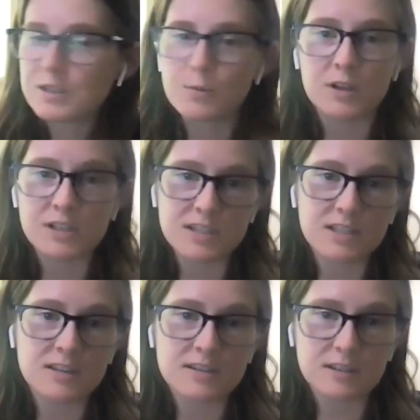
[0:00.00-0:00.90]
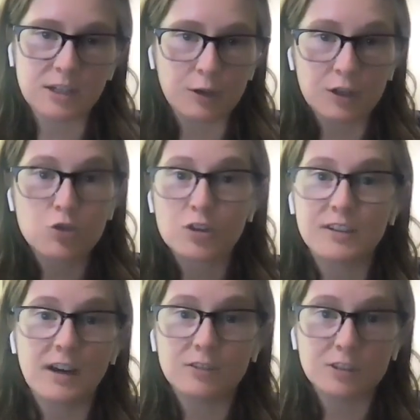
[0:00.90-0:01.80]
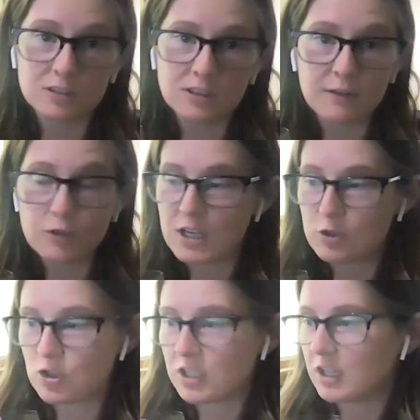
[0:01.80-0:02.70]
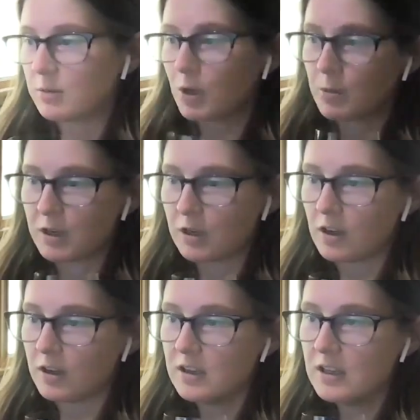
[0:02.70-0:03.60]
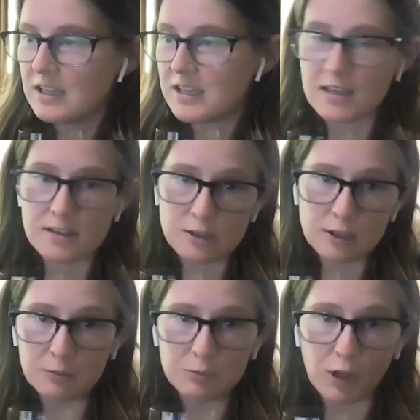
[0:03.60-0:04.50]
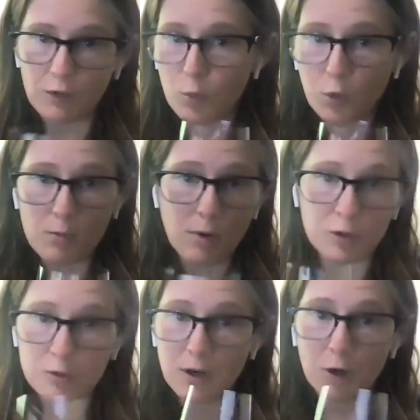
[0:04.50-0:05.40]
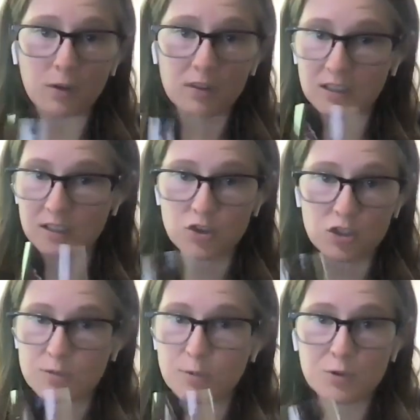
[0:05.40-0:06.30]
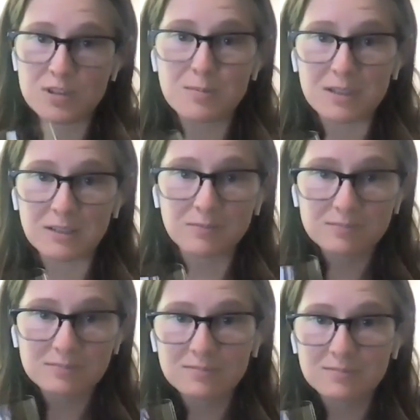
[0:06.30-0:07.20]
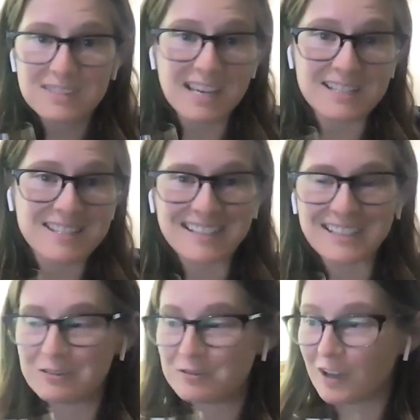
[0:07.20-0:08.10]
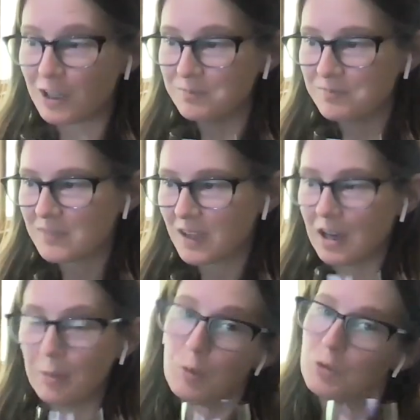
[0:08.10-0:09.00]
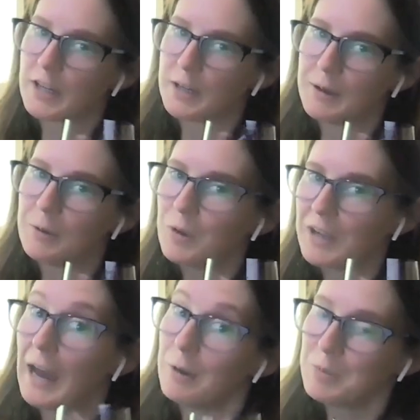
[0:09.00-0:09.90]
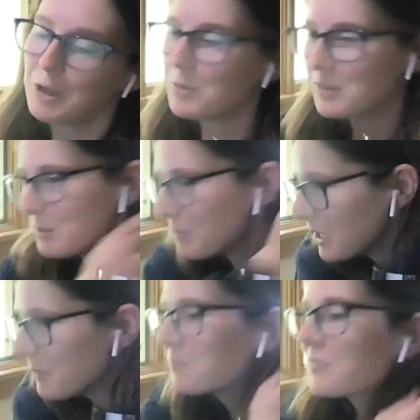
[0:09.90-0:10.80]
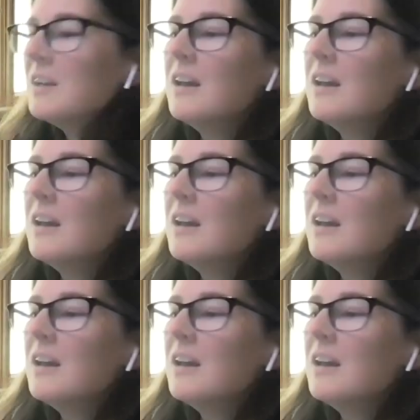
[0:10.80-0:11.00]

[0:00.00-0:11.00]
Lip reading: This one is his, you know, entry level, everyday drinking Barbera. He says, you know, don't even worry about what you pair with it. It's just supposed to be tasty and fun. But we'll talk about what I would pair with in a minute.